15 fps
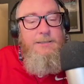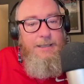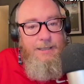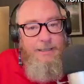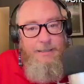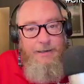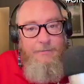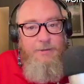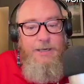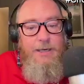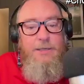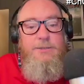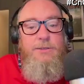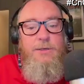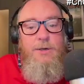And the
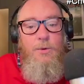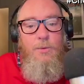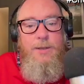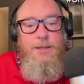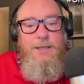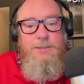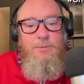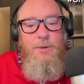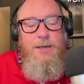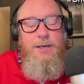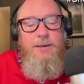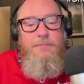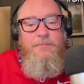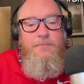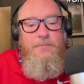Ducks are going to win this one.
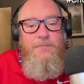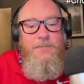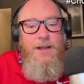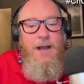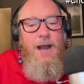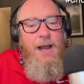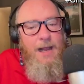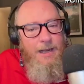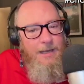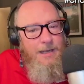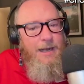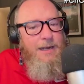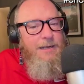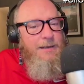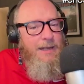
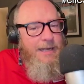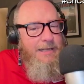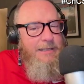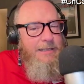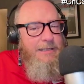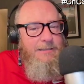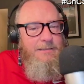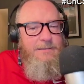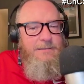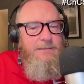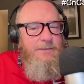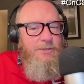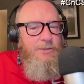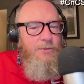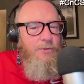I'd like the
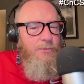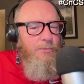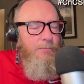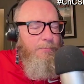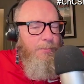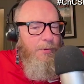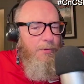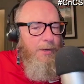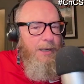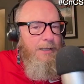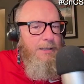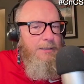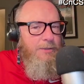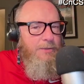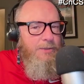2
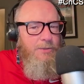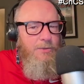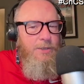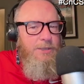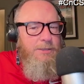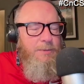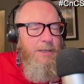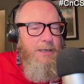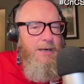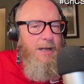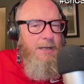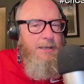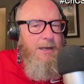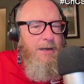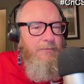scores, but
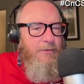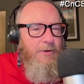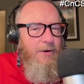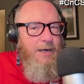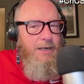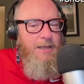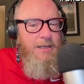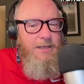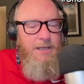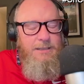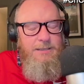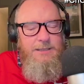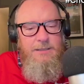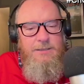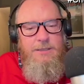not cover. I think that
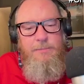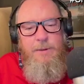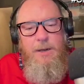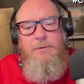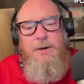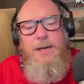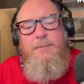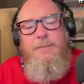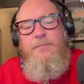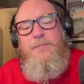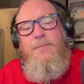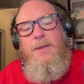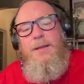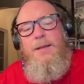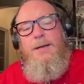sounds about right.
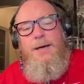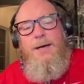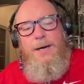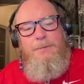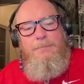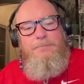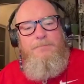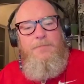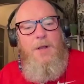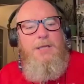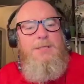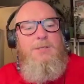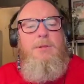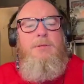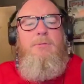
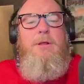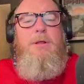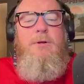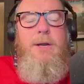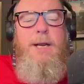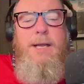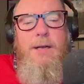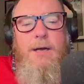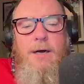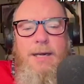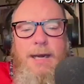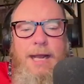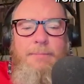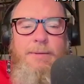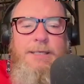Also at 3:30 on
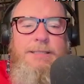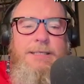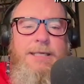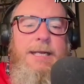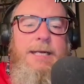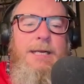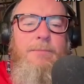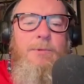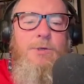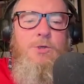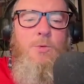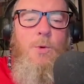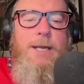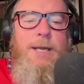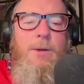ABC, number
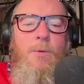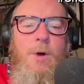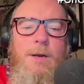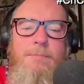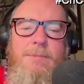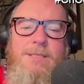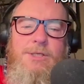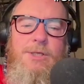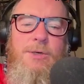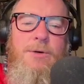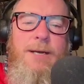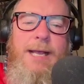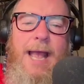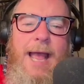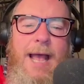21
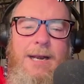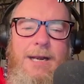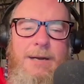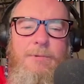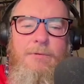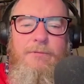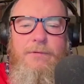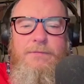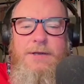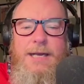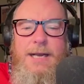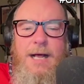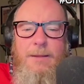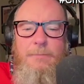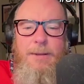Missouri at number 15
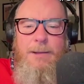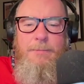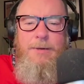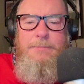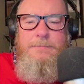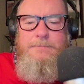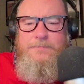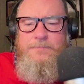Alabama.